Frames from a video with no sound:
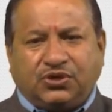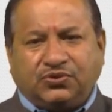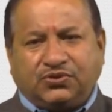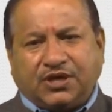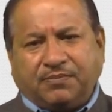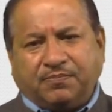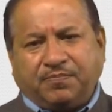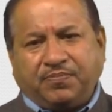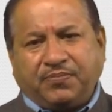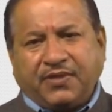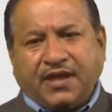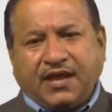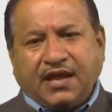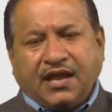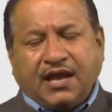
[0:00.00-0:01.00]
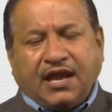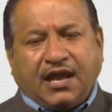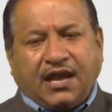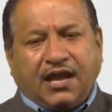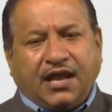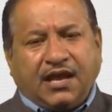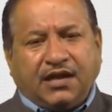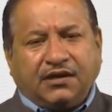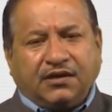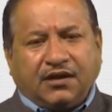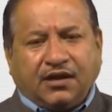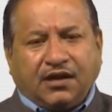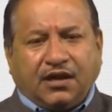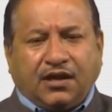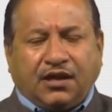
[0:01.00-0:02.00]
to them, and
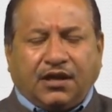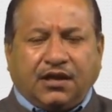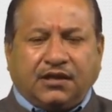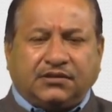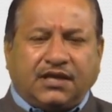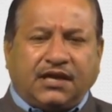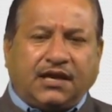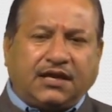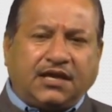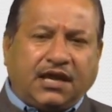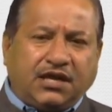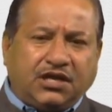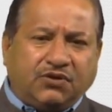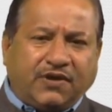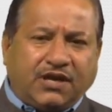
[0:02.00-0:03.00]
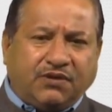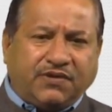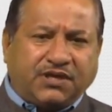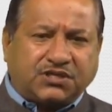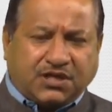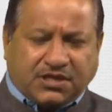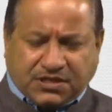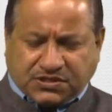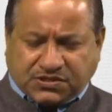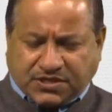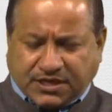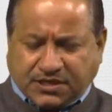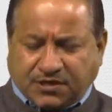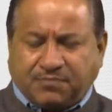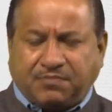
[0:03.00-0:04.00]
then again evaluation is
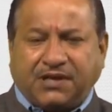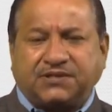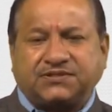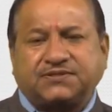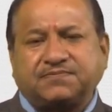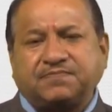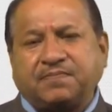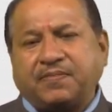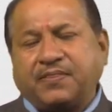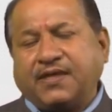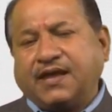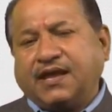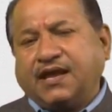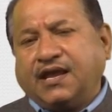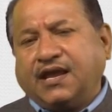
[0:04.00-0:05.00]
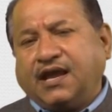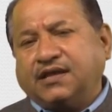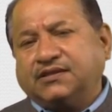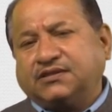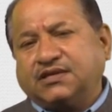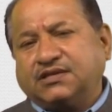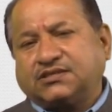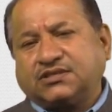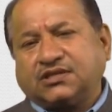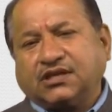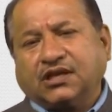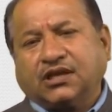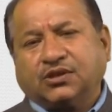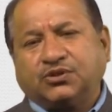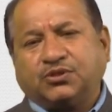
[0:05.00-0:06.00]
taken place, and this
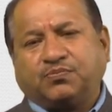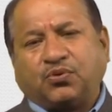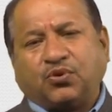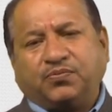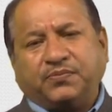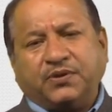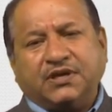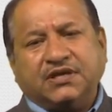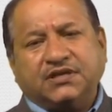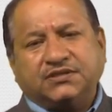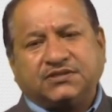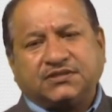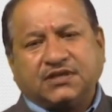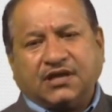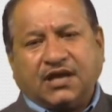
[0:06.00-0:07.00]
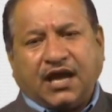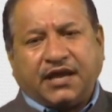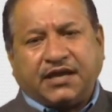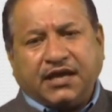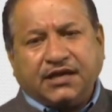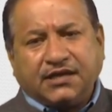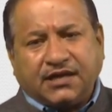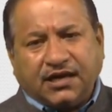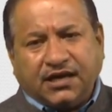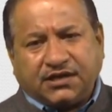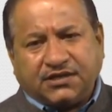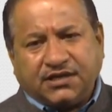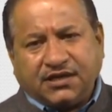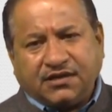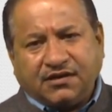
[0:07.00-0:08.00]
proof is again
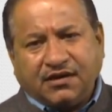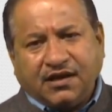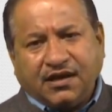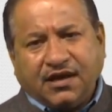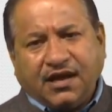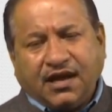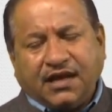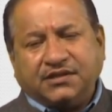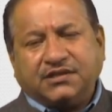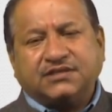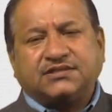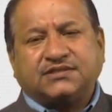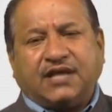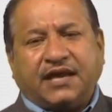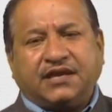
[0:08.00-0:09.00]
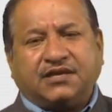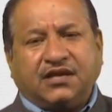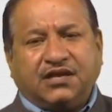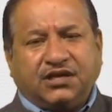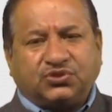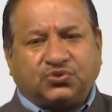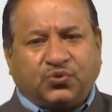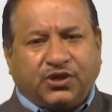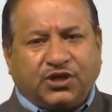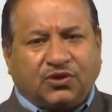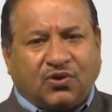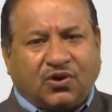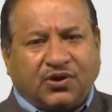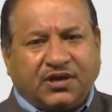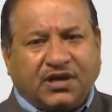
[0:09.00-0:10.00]
collected, and this cycle is
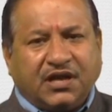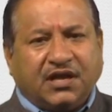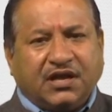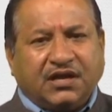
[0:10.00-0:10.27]
going on